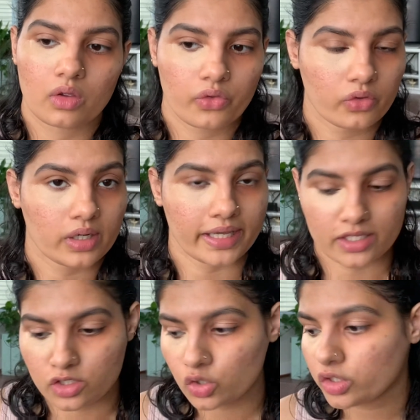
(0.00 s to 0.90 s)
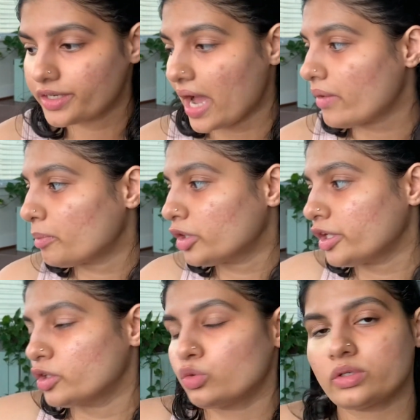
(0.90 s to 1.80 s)
So like so. Now I'm
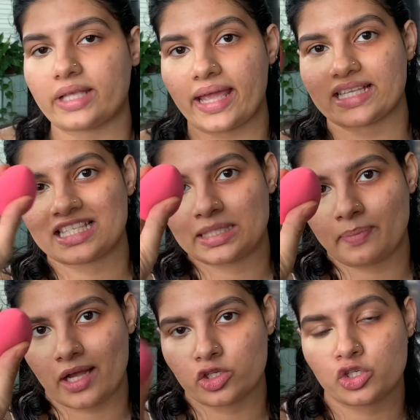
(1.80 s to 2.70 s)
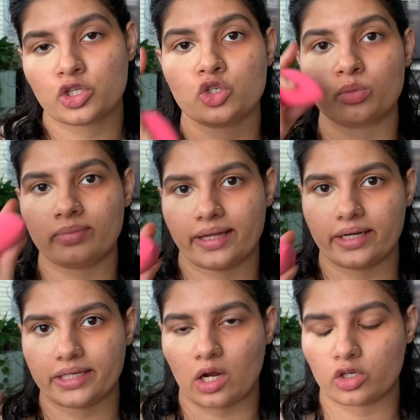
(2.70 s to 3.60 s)
going to use a sponge to blend
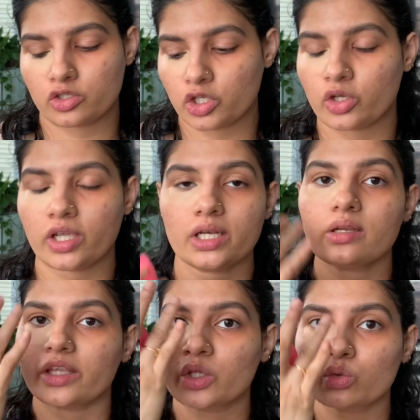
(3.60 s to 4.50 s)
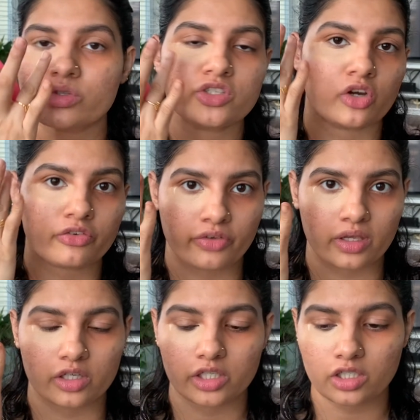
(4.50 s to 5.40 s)
it out. So you can use your
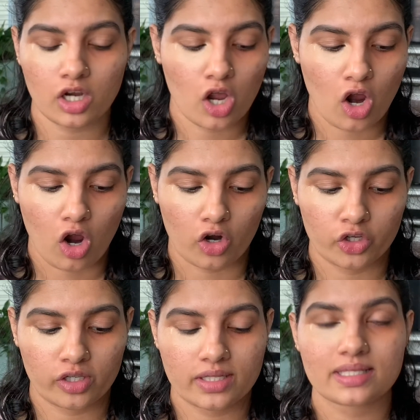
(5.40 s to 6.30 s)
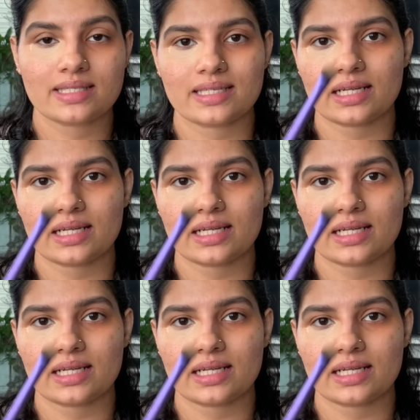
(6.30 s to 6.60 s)
finger, or you can still